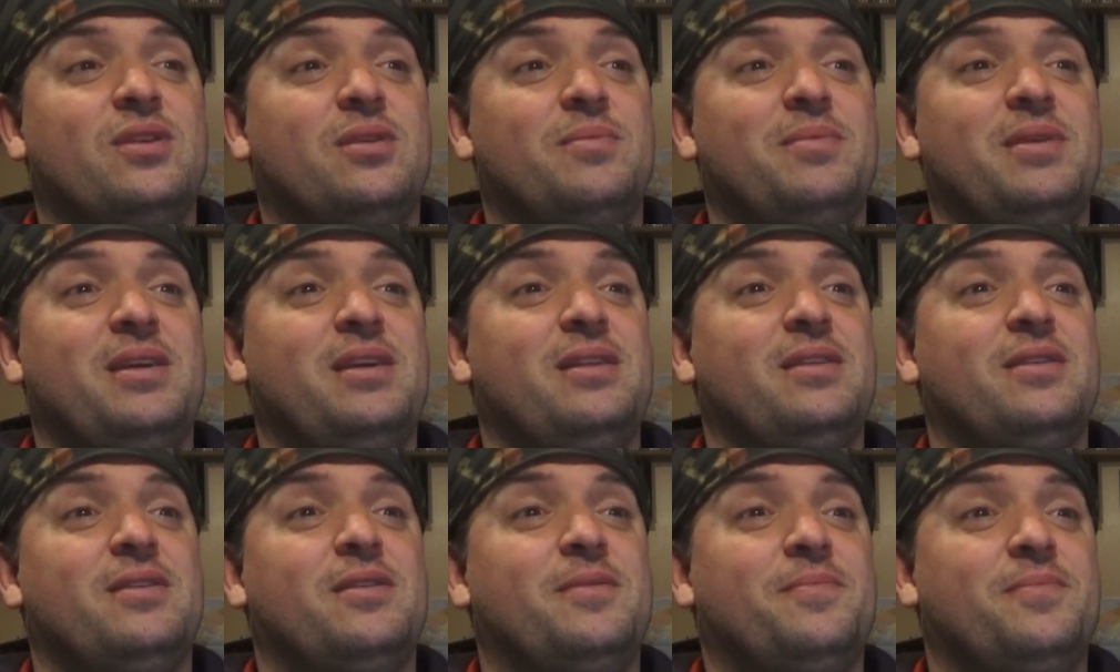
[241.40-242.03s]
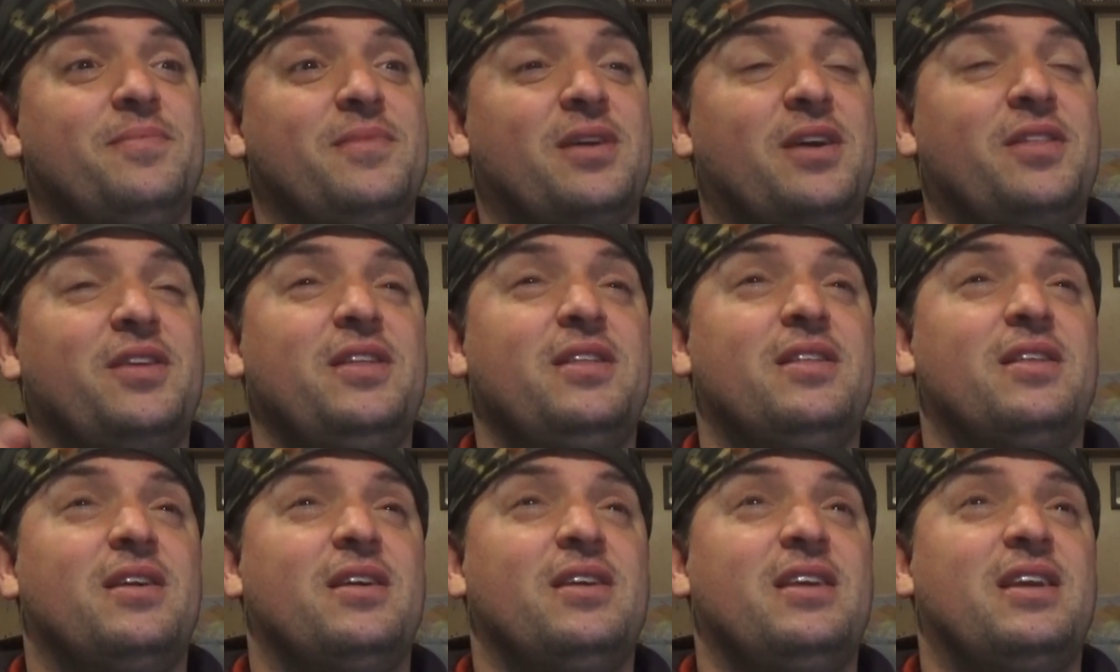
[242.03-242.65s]
mean, I think
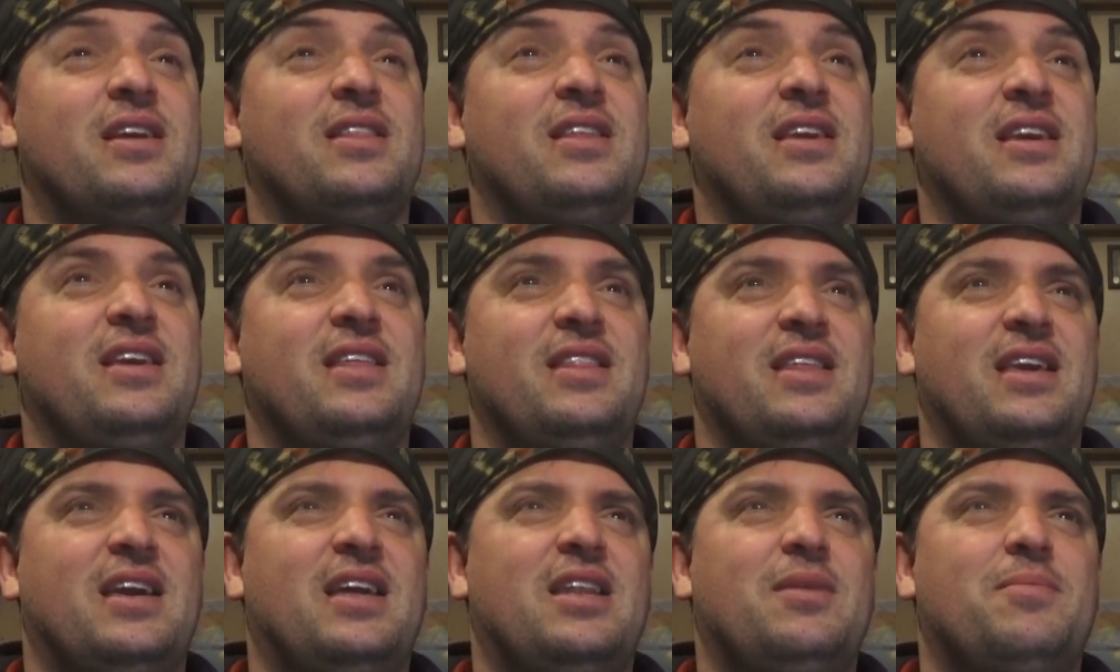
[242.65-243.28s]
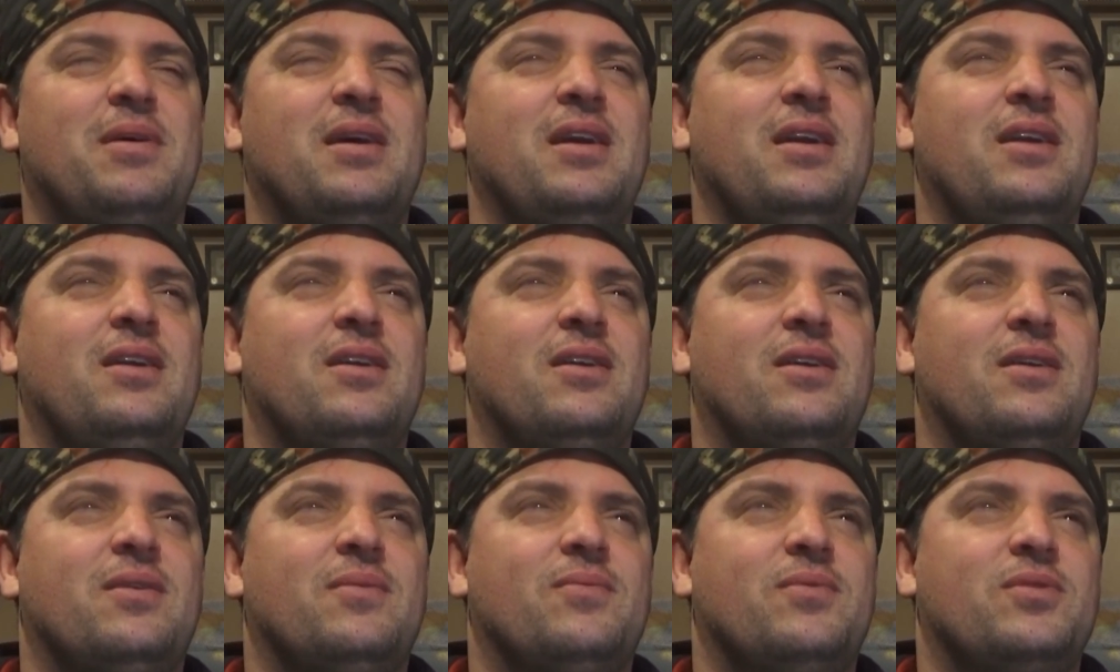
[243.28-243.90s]
the anime
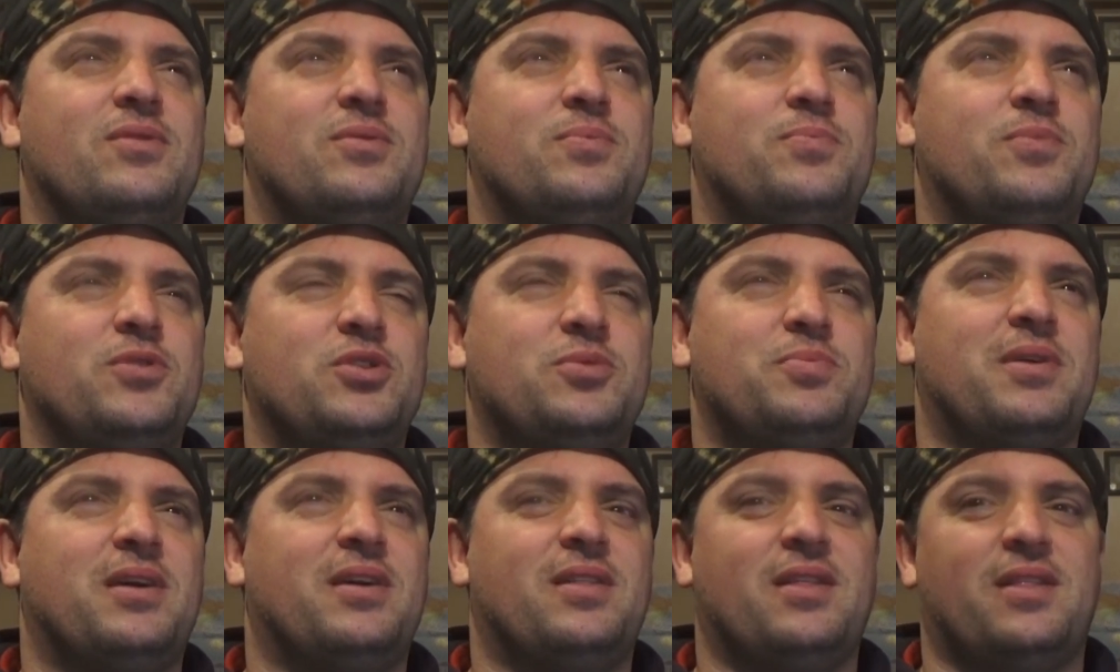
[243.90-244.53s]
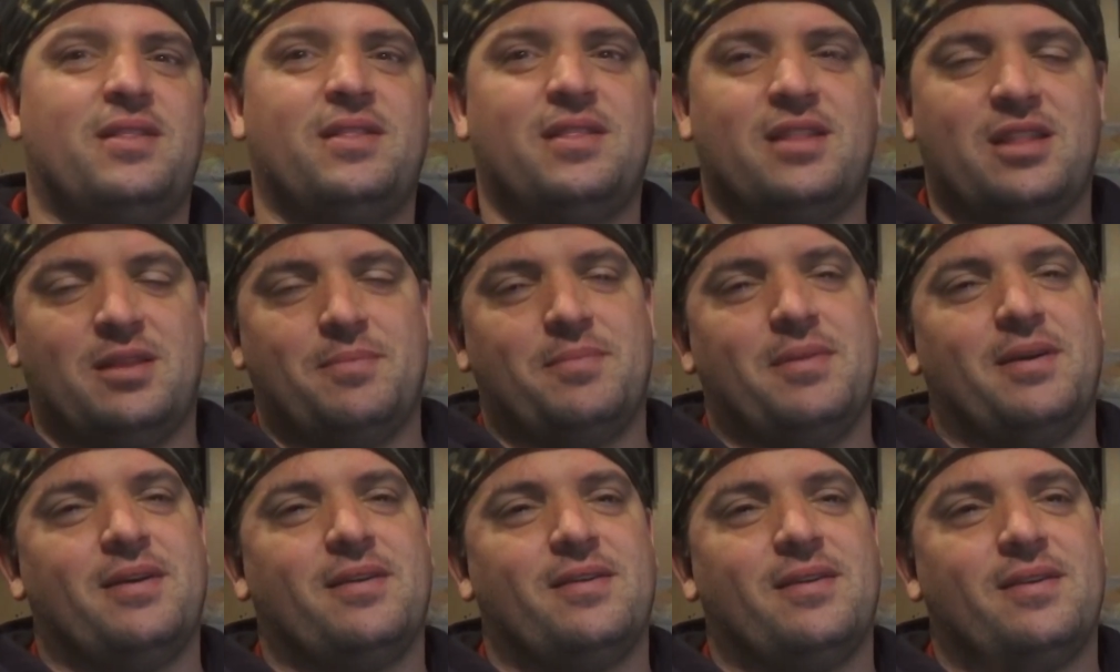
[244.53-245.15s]
was much better than the
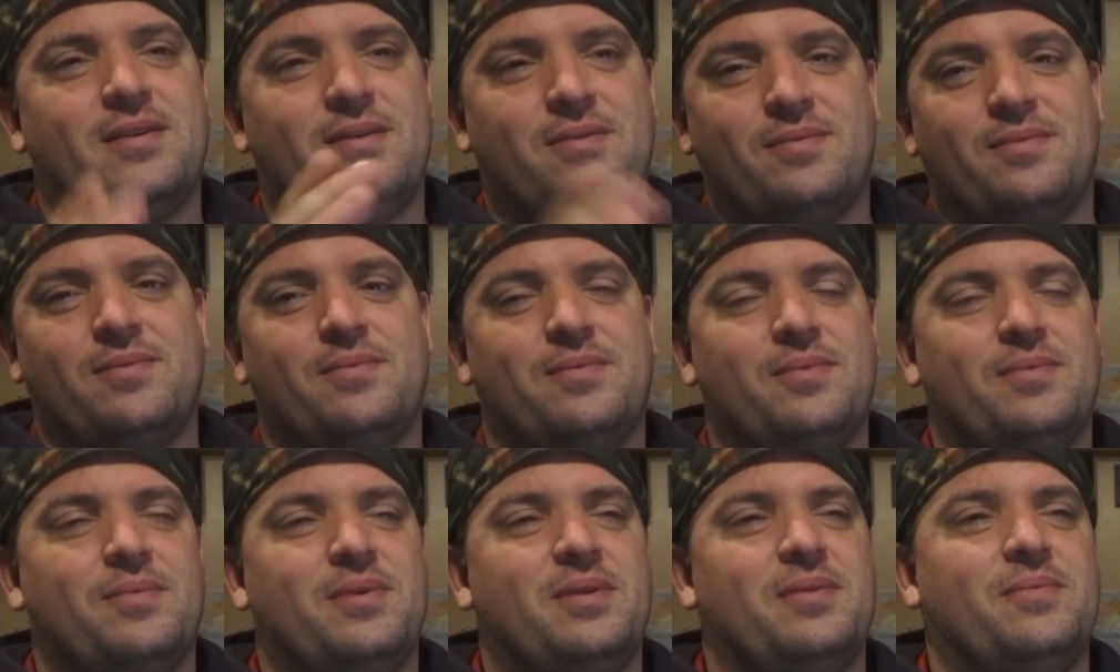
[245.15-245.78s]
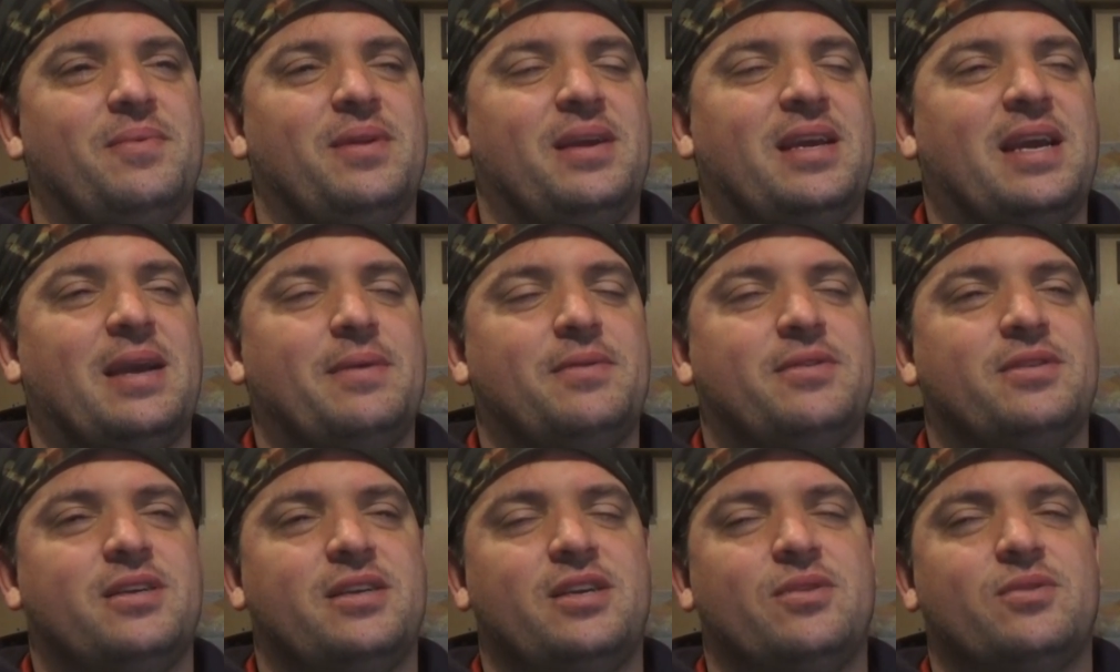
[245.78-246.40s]
manga when it came
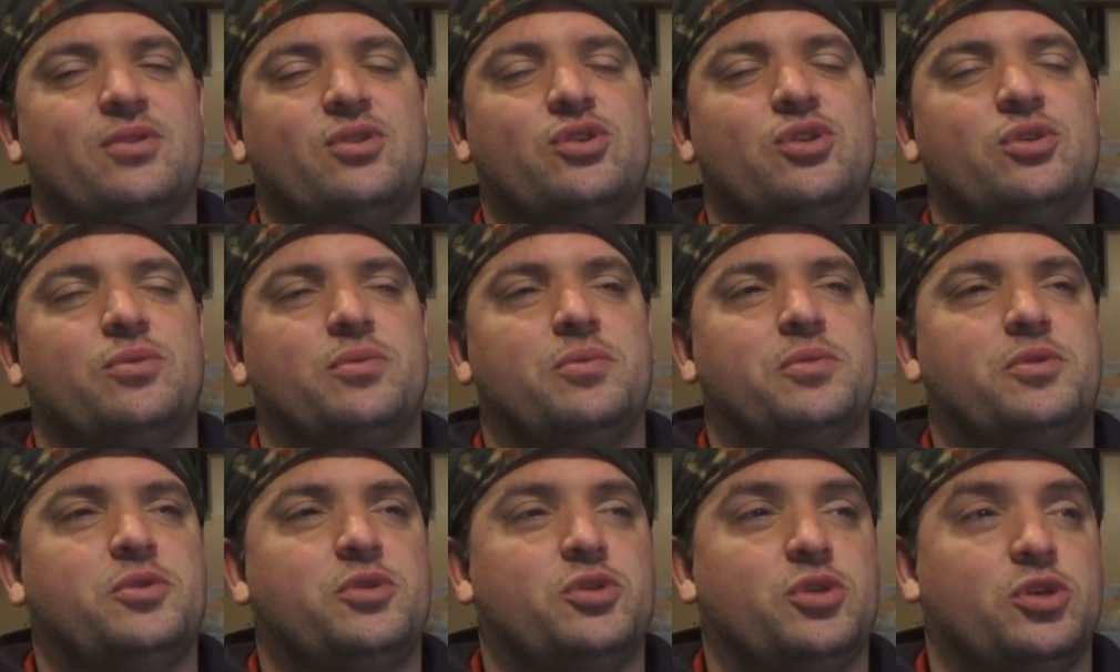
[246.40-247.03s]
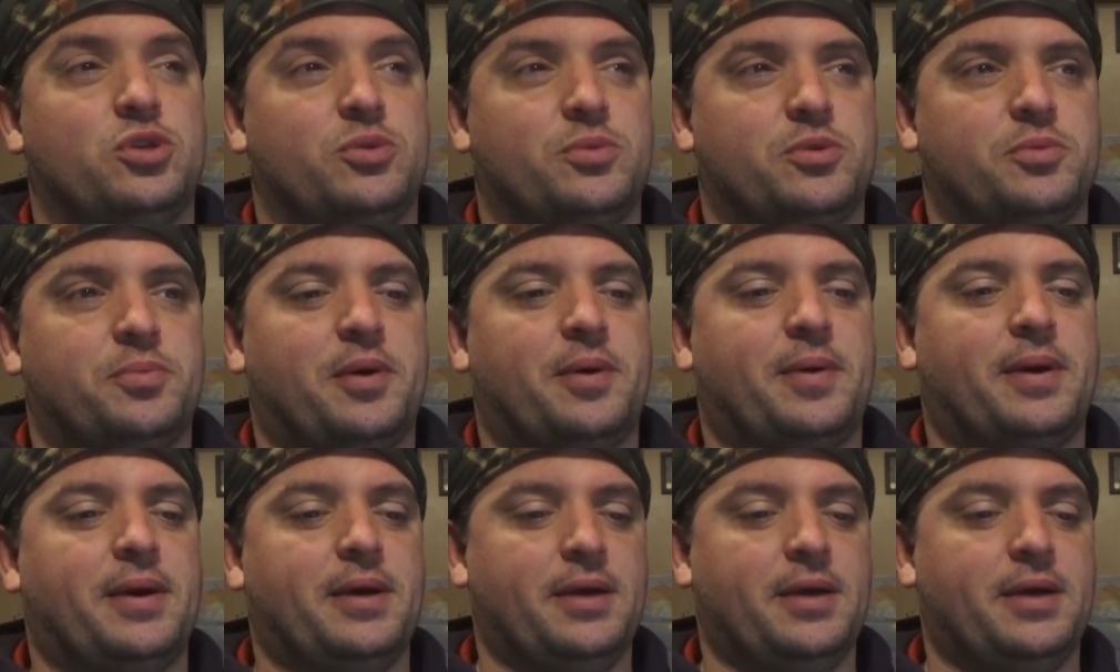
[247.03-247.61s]
to like the other tournament of power.